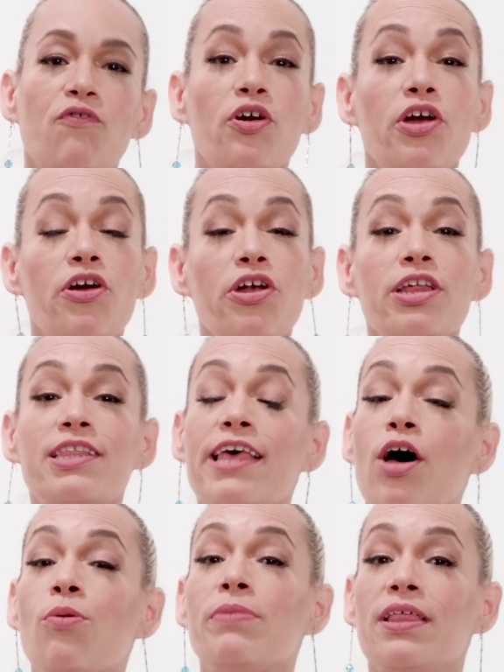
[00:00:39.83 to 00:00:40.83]
for her to
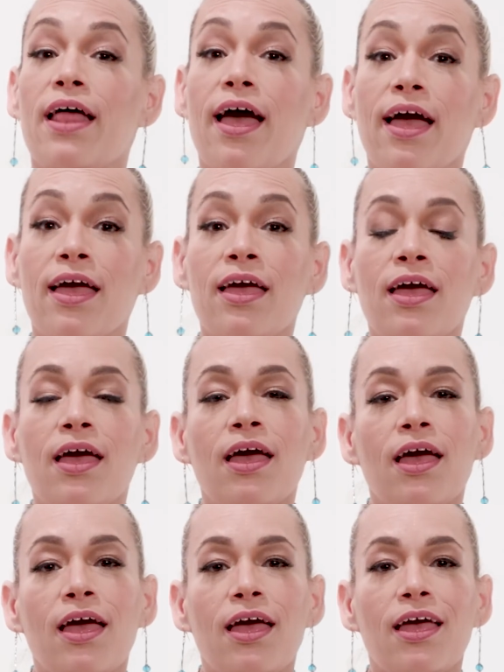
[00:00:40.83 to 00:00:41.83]
tell me that
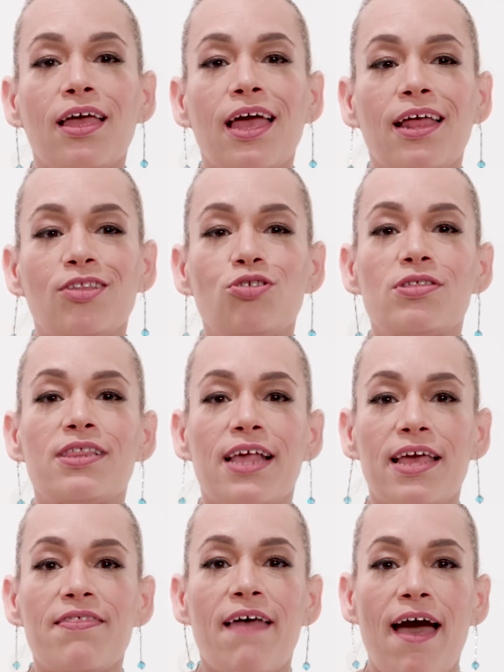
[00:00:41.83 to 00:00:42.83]
and to
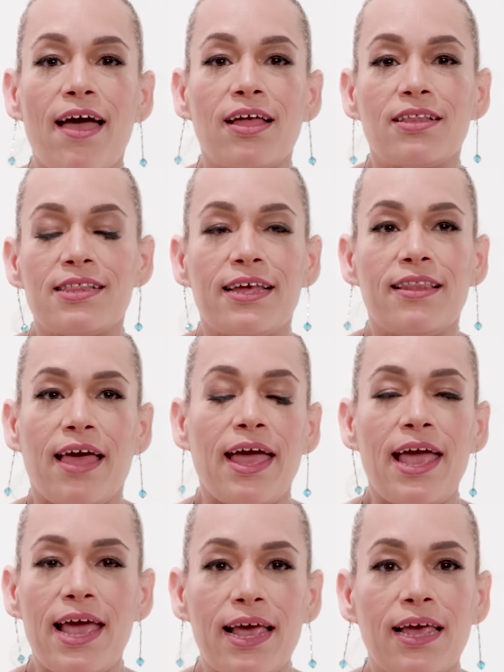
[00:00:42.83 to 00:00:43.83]
say that,
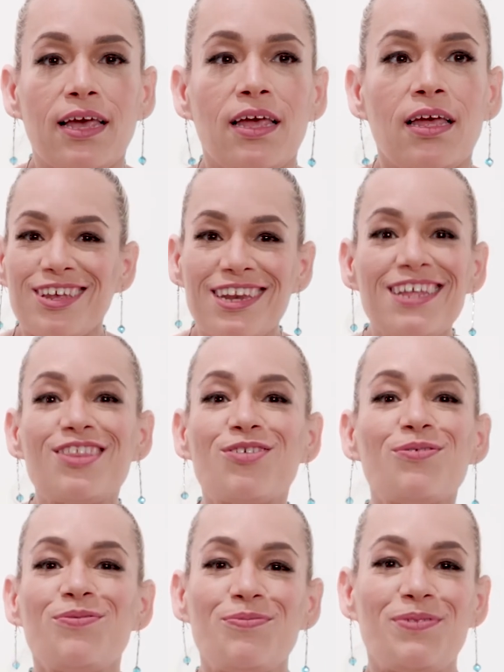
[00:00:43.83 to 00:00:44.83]
hey, you need
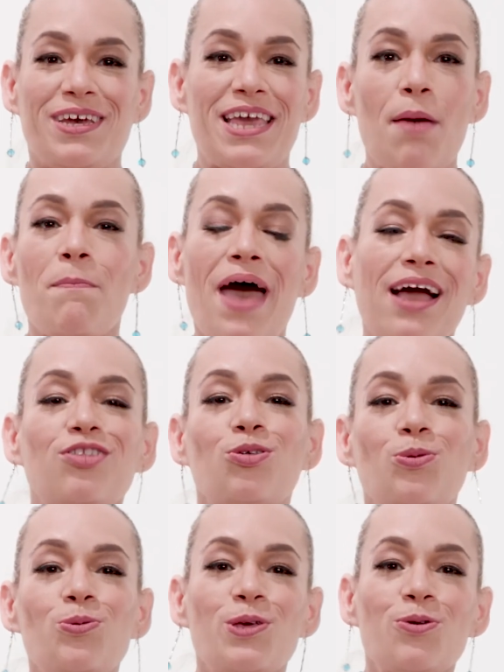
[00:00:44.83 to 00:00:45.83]
to get back
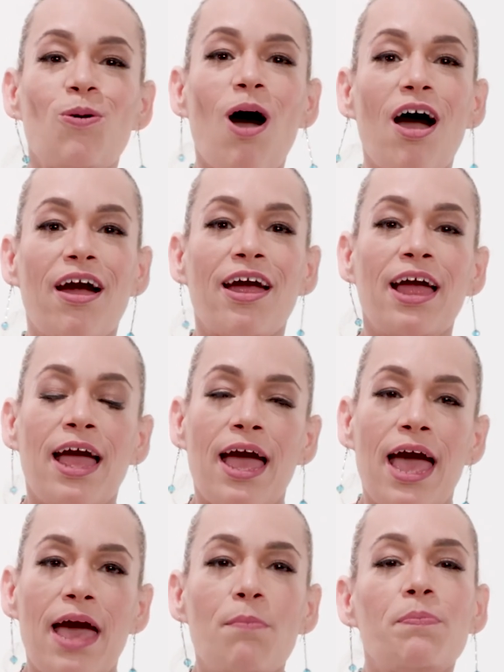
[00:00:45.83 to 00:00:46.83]
to who you are.
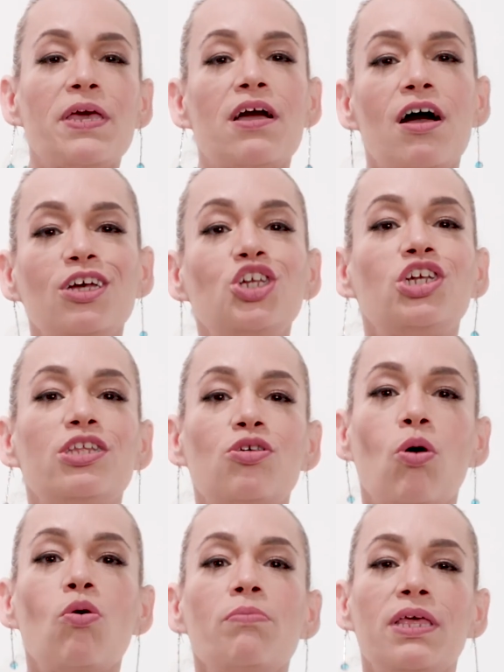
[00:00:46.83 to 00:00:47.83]
And because she
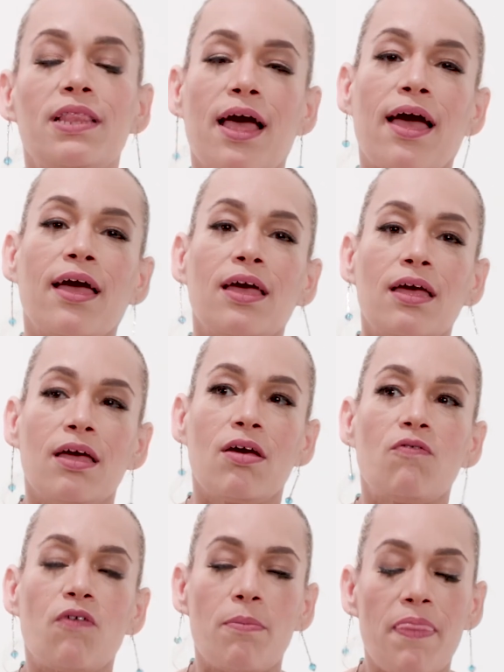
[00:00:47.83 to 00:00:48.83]
told me that,
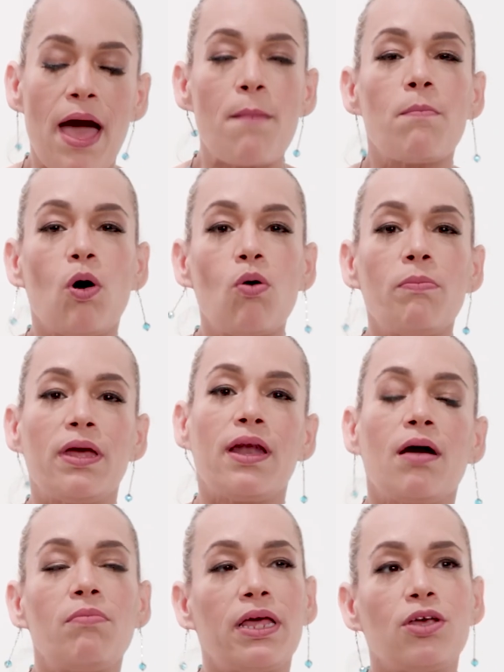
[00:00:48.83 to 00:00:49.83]
from that moment,
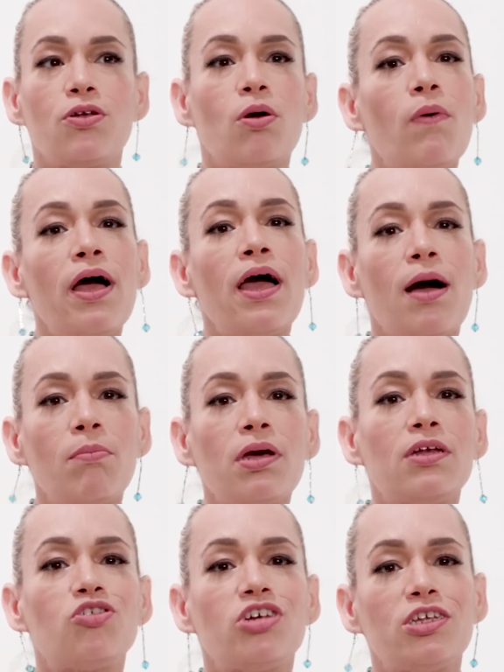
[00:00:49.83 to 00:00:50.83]
I'm like, you know what? I'm
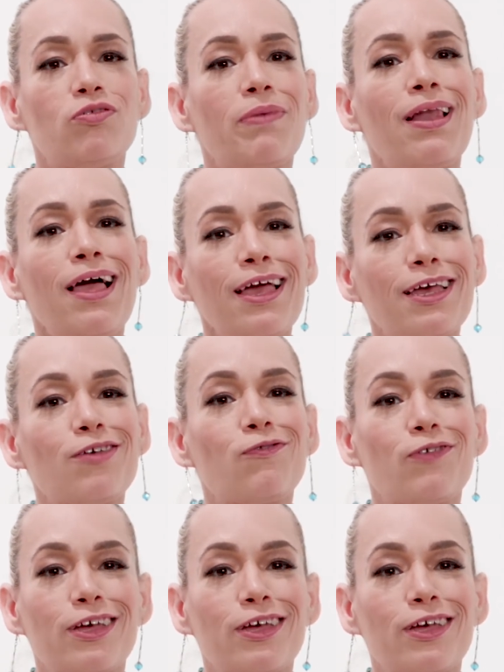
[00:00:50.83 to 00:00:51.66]
gonna change my life